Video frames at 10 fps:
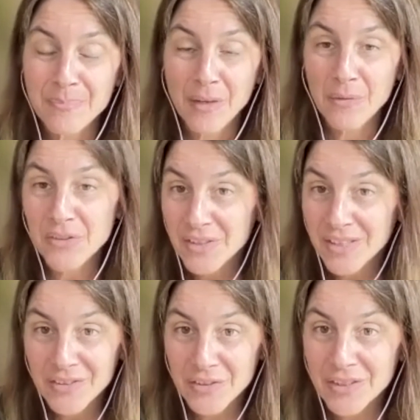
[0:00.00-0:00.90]
Which
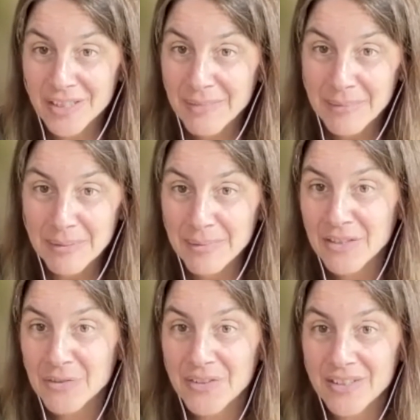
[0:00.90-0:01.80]
things are you going to maybe be
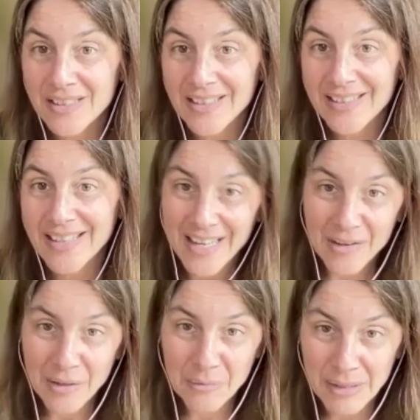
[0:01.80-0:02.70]
interested in and how
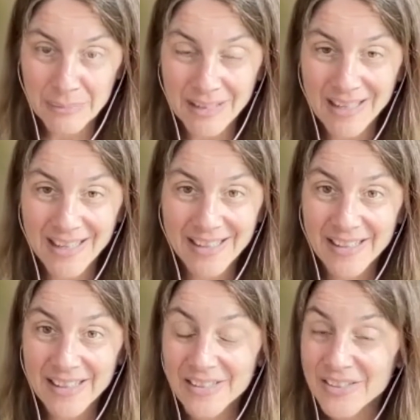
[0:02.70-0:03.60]
can we apply?
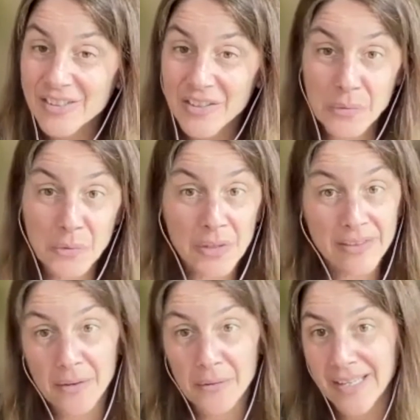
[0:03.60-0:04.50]
It just doesn't work
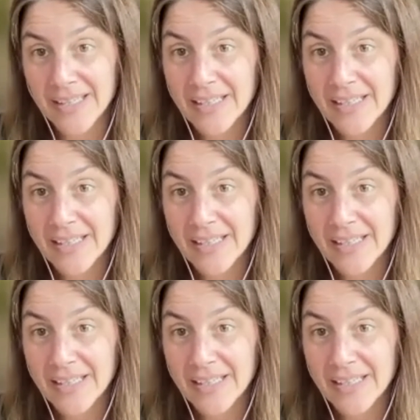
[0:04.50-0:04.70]
that way.